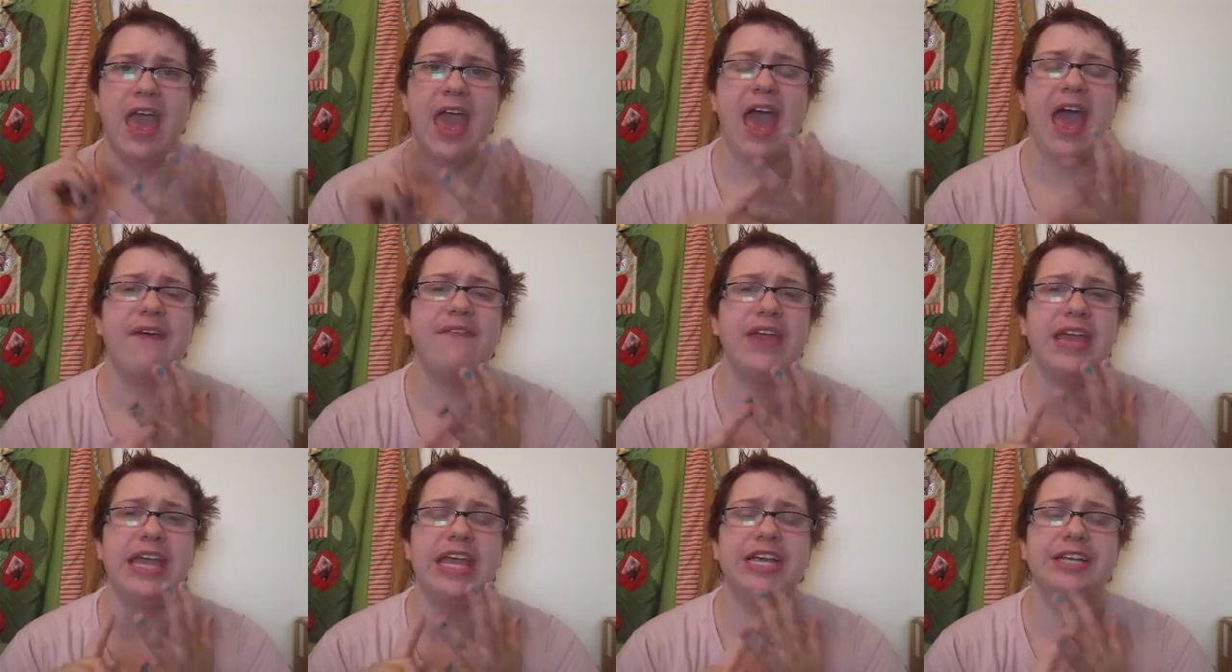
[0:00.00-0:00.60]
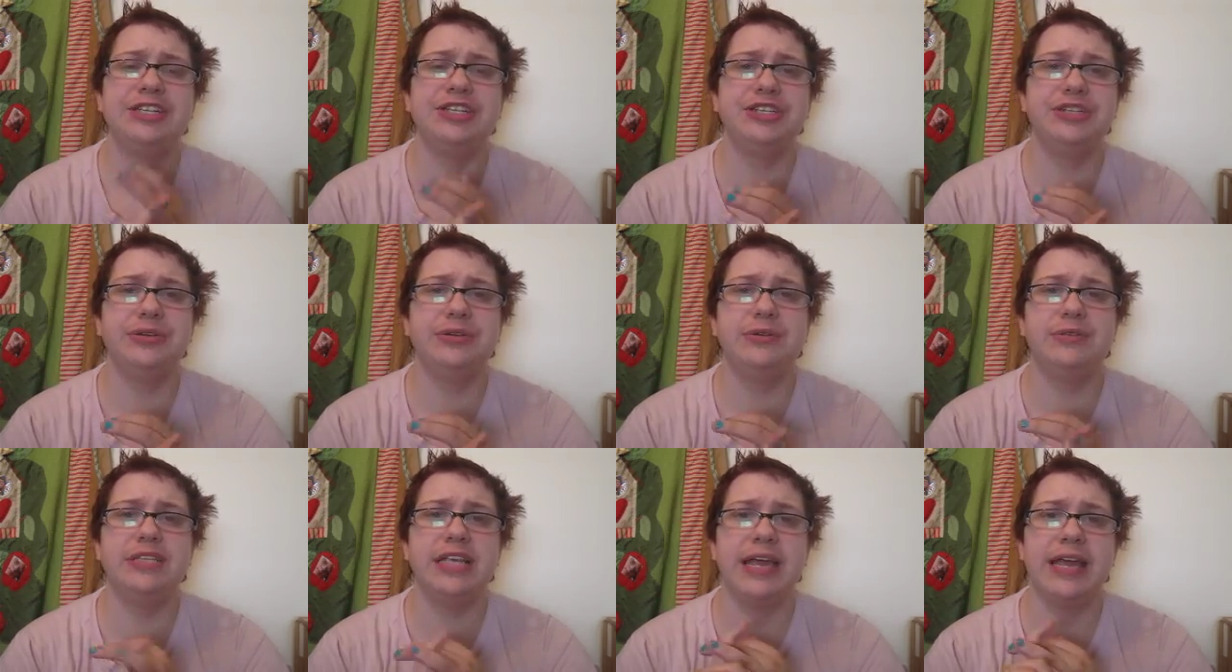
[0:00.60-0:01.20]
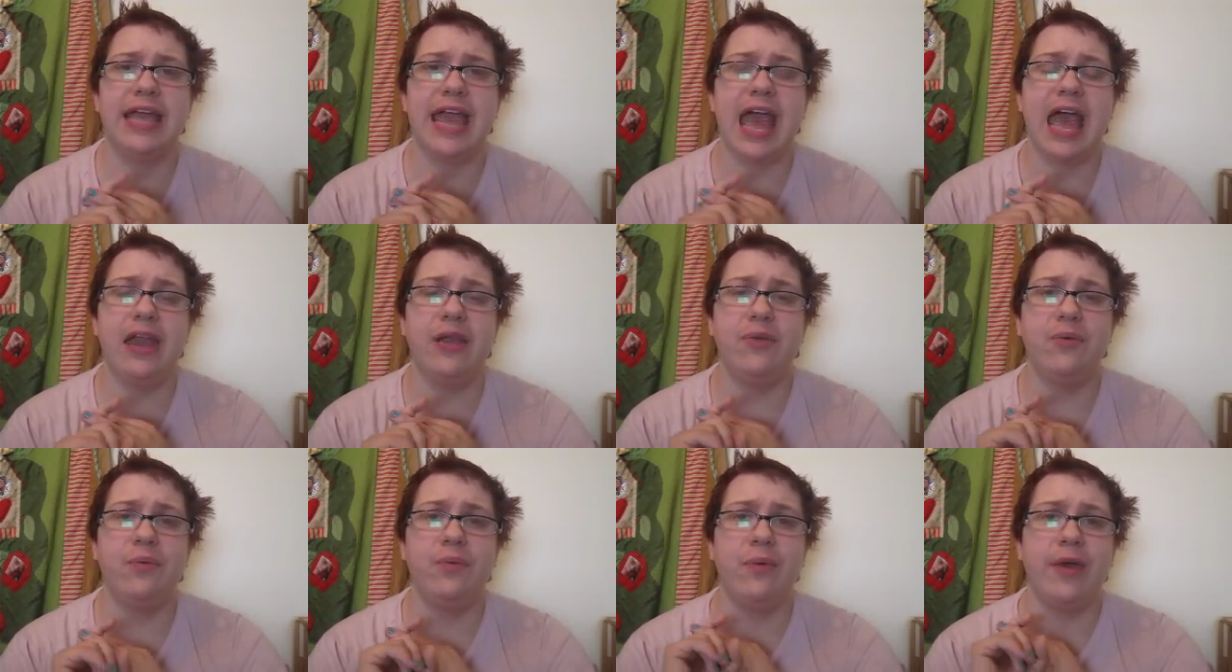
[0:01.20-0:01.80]
having issues
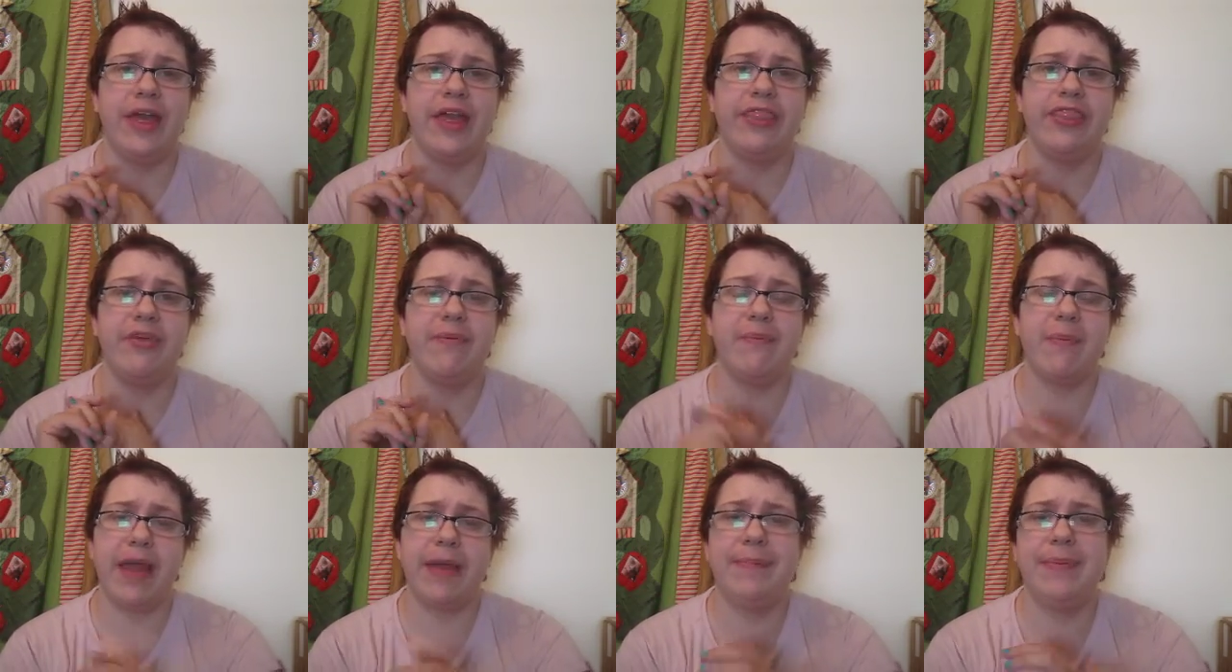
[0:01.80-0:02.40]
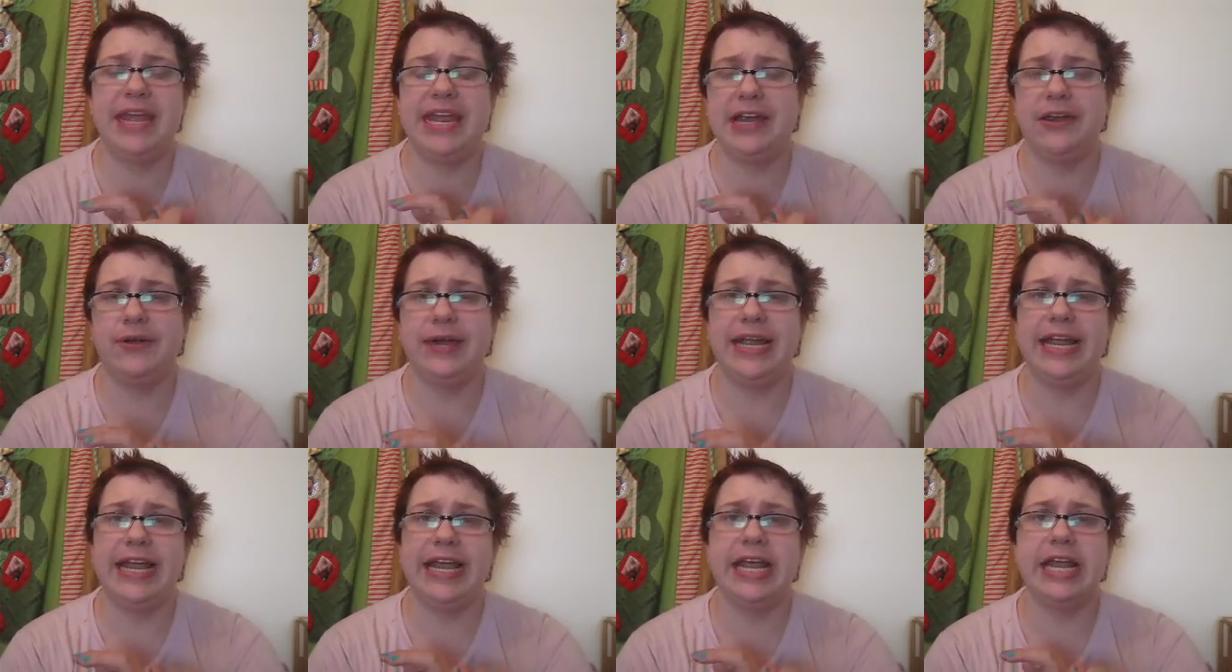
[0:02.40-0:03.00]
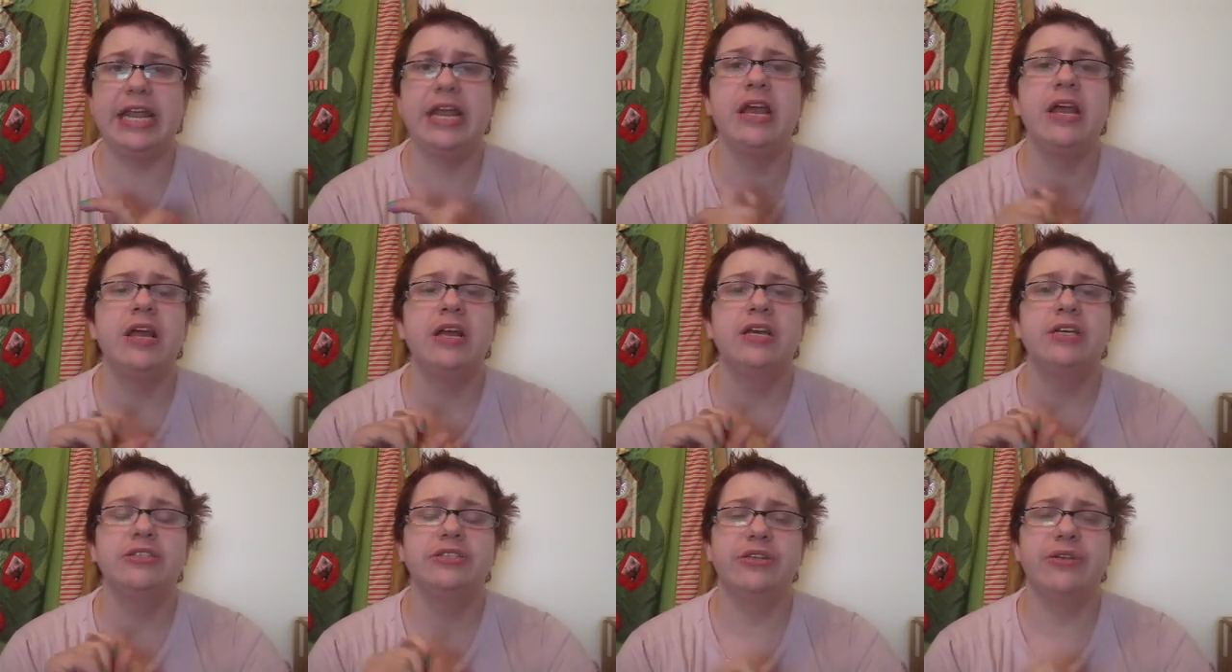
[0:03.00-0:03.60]
again with my period
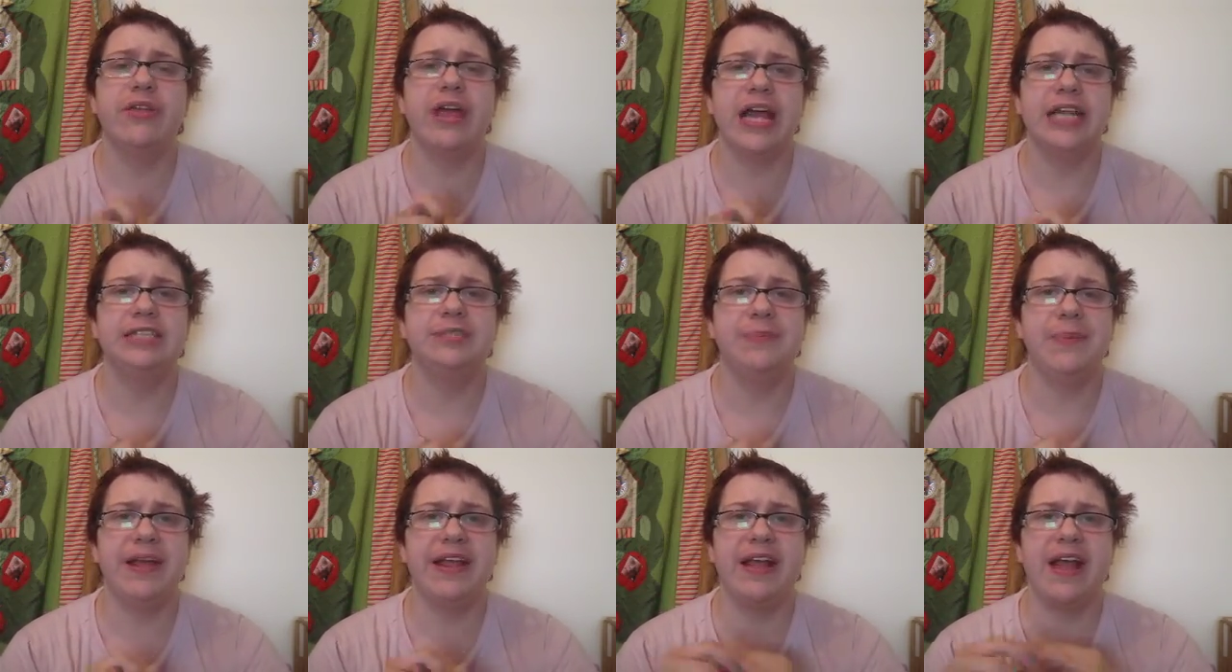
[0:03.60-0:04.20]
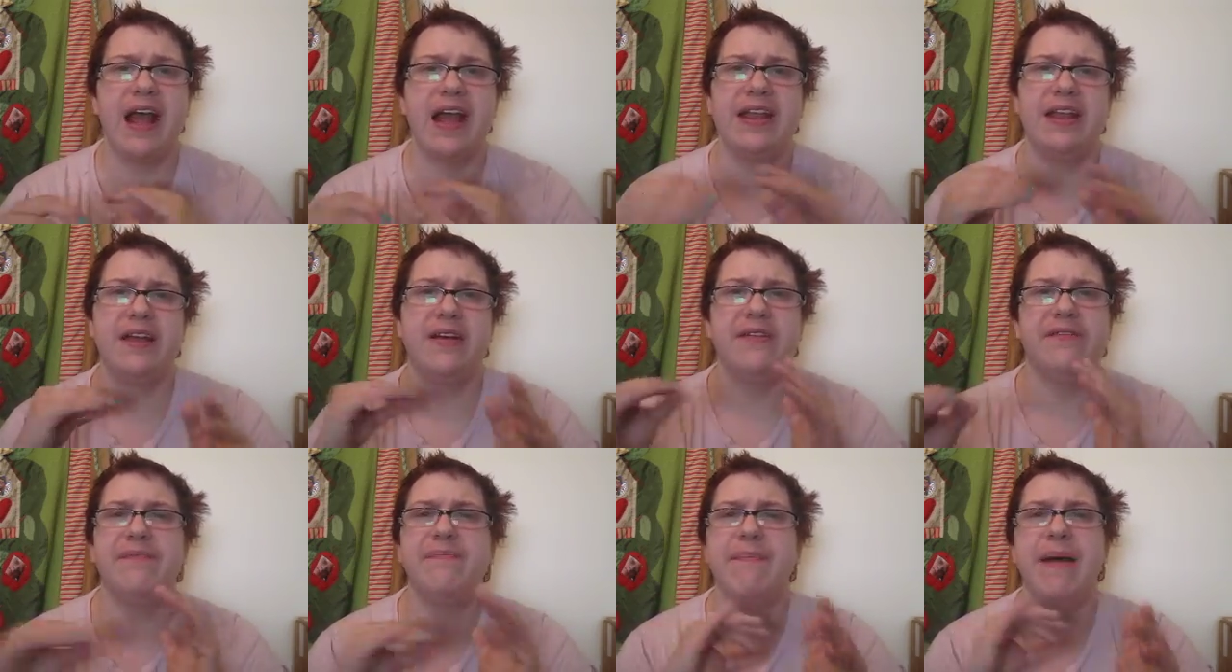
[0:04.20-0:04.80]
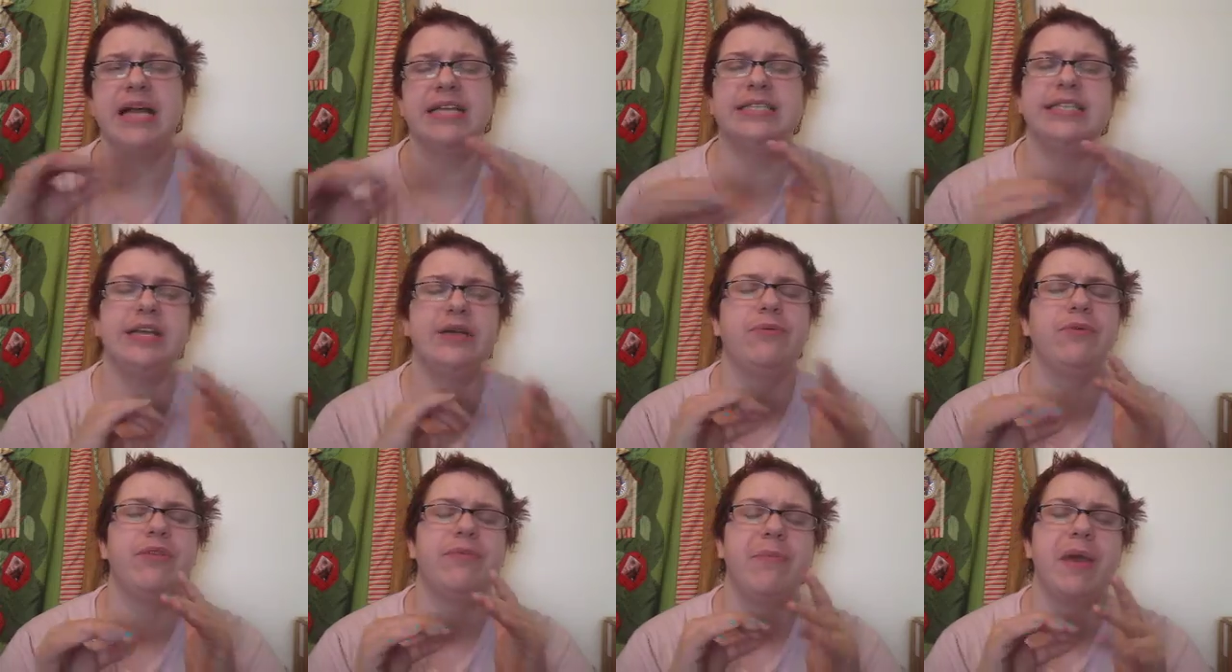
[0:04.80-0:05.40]
so that's been kind of
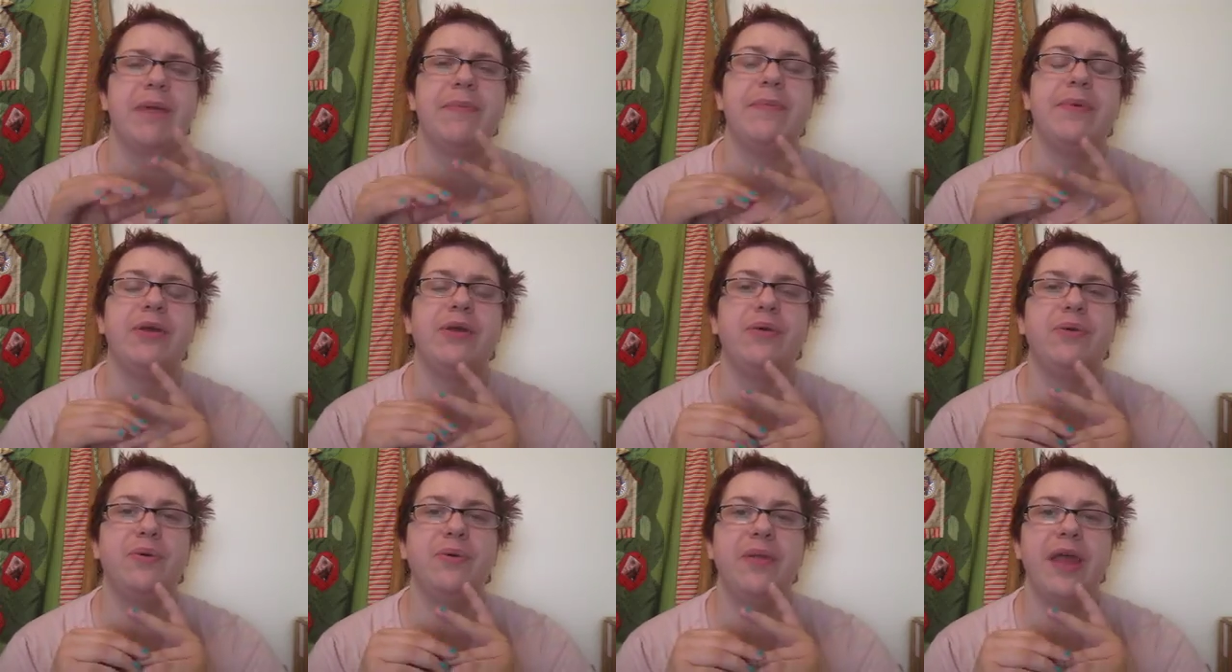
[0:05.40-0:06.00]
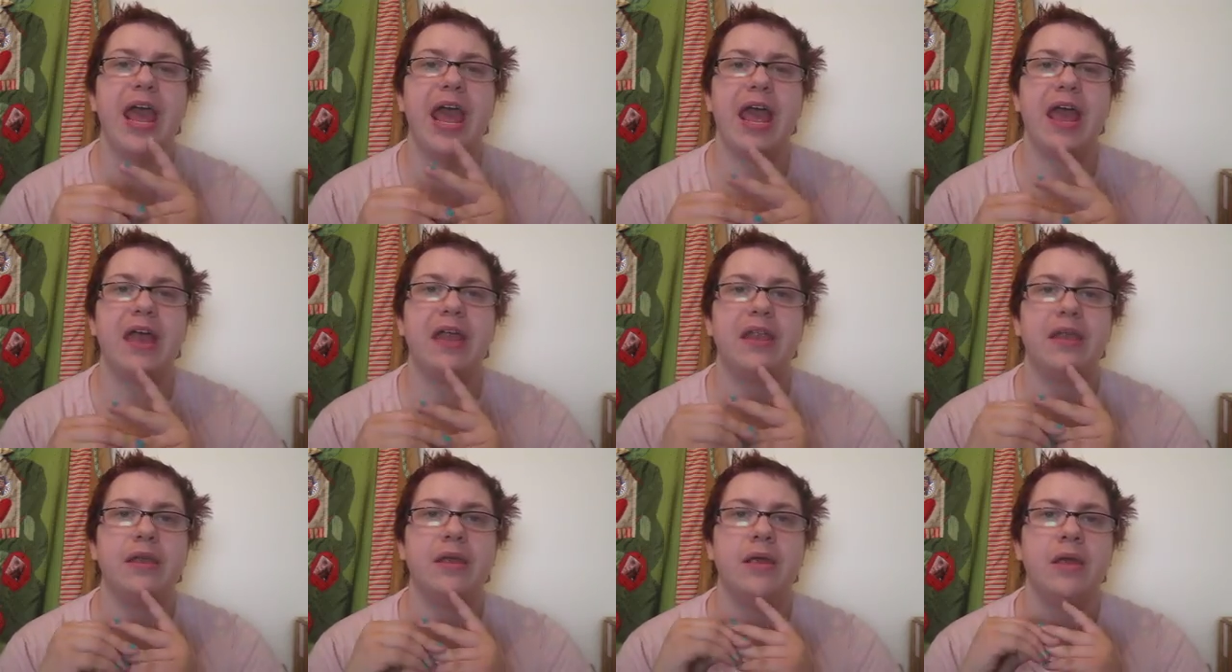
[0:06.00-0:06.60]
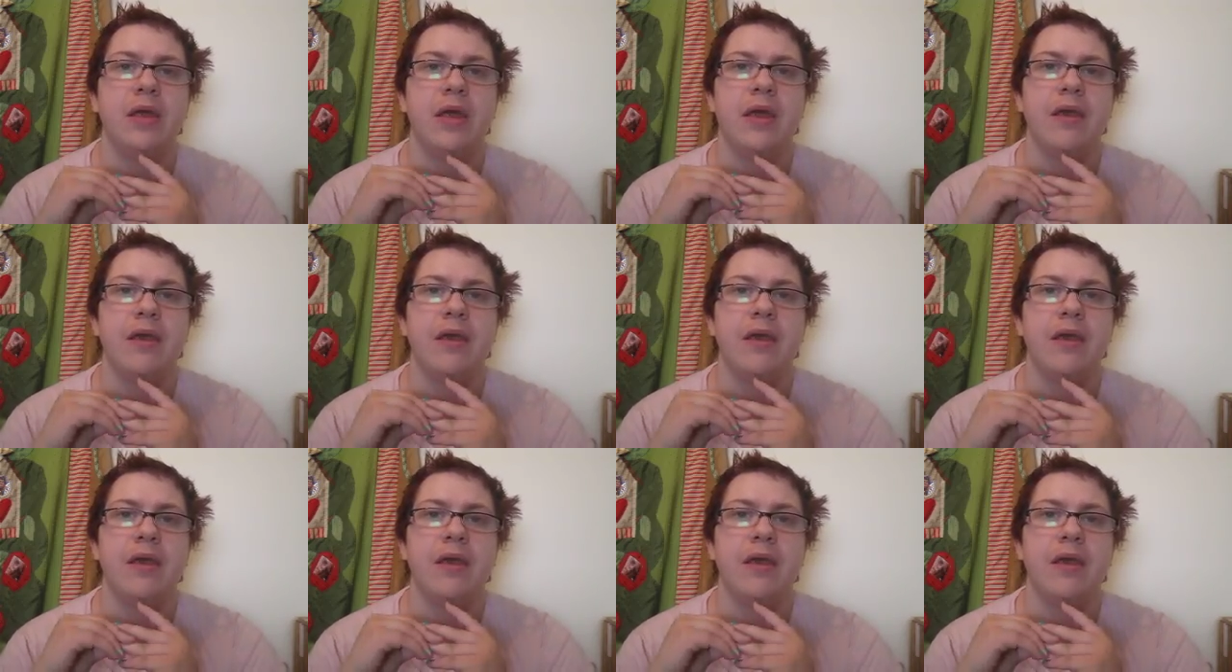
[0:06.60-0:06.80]
messing with my mood and